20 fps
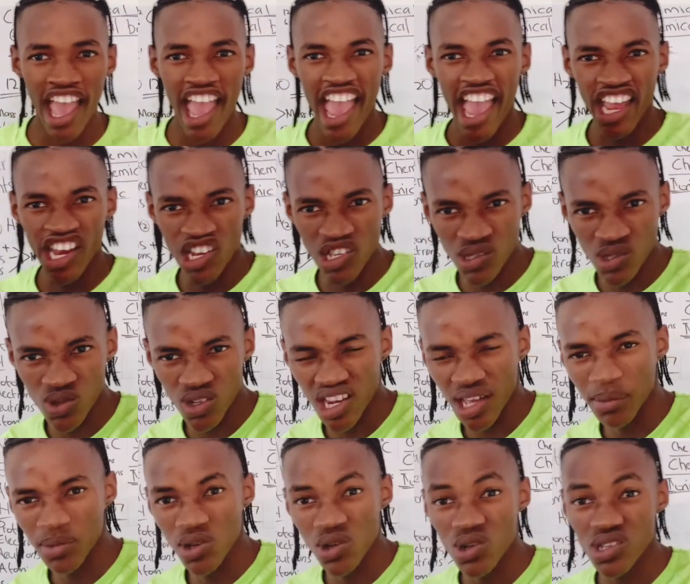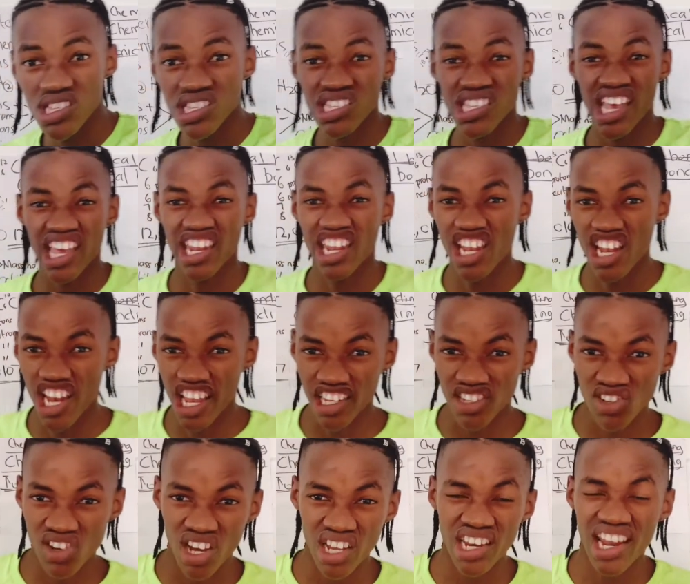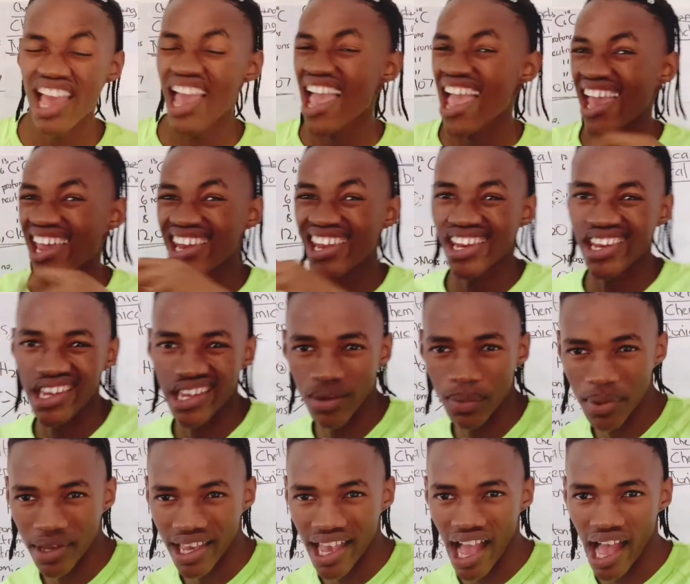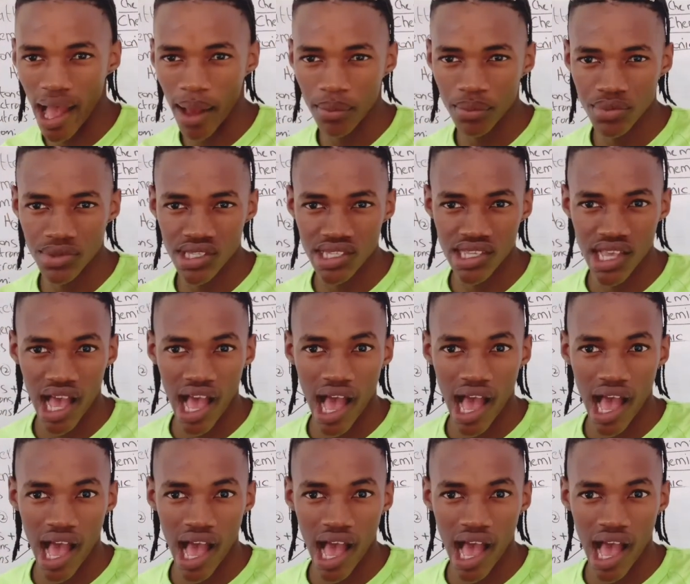and then sodium loses an electron, and then it becomes